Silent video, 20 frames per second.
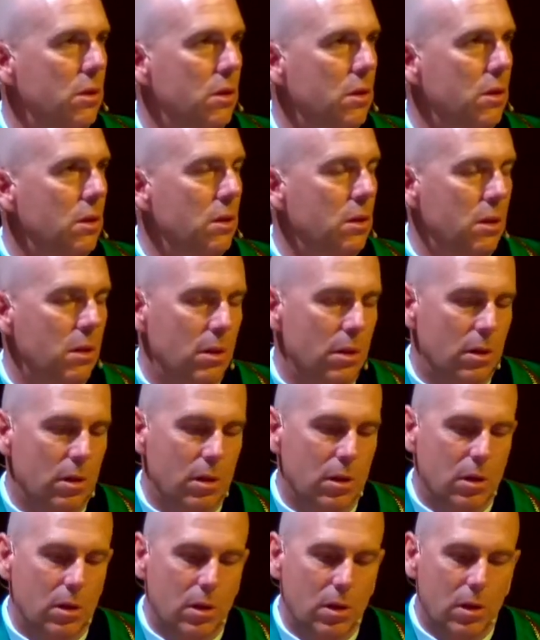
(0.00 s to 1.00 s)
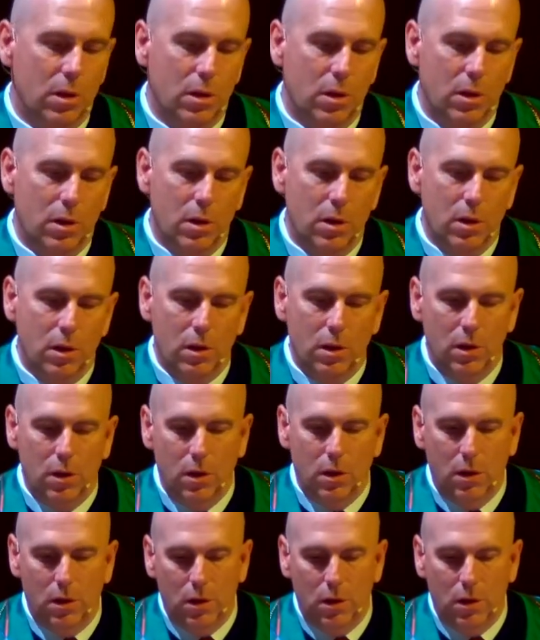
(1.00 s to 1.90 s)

Nobody speaks.